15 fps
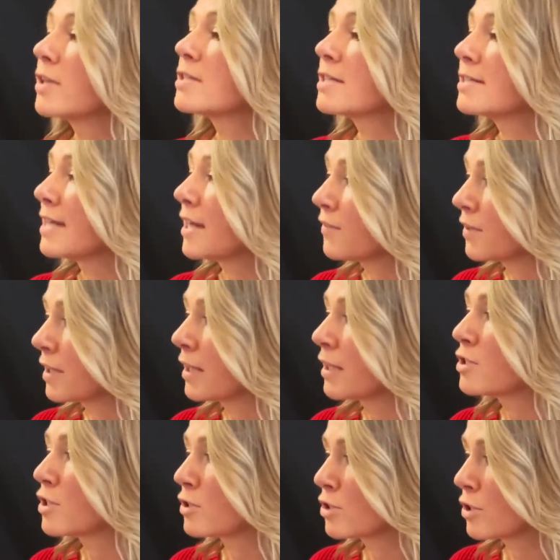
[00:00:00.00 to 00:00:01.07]
is a definite
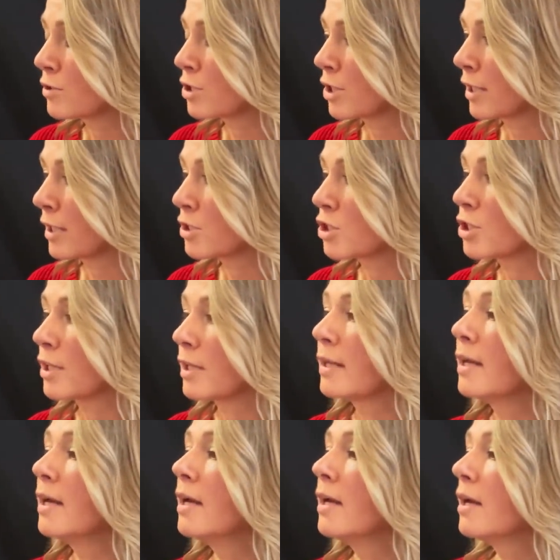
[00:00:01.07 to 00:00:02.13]

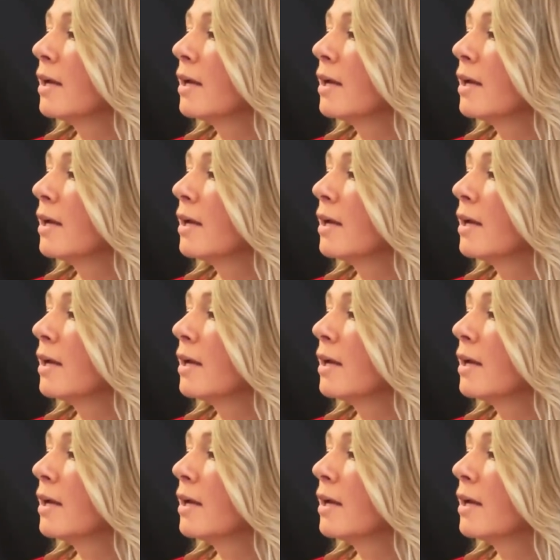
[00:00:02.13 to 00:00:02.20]
association